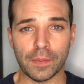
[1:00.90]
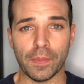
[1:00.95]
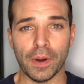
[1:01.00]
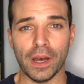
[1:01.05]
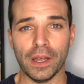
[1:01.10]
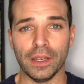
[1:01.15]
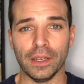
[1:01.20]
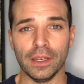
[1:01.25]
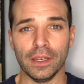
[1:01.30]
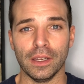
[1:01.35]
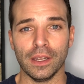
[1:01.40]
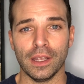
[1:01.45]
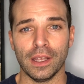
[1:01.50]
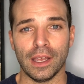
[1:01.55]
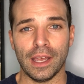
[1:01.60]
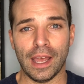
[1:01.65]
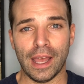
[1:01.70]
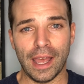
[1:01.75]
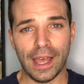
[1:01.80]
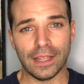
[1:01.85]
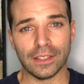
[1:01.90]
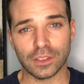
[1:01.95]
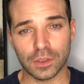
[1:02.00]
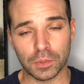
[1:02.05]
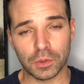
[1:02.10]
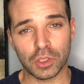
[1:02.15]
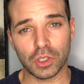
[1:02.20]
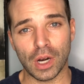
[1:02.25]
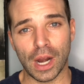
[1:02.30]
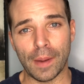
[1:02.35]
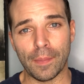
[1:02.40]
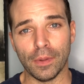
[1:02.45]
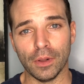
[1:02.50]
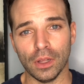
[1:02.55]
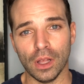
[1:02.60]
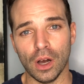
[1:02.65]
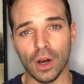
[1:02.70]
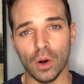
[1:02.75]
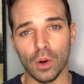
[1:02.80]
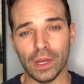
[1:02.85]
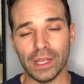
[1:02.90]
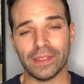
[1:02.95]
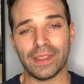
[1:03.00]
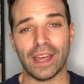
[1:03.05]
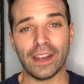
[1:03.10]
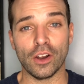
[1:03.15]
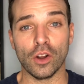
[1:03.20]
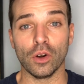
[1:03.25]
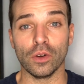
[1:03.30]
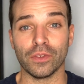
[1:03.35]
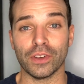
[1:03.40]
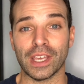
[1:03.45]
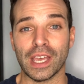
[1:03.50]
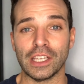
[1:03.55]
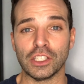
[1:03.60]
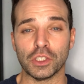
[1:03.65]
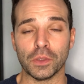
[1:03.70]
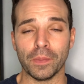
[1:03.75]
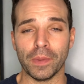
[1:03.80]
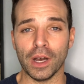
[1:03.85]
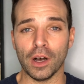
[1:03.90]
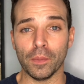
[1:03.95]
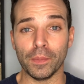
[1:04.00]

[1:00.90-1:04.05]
button and subscribe below, hit that notification bell,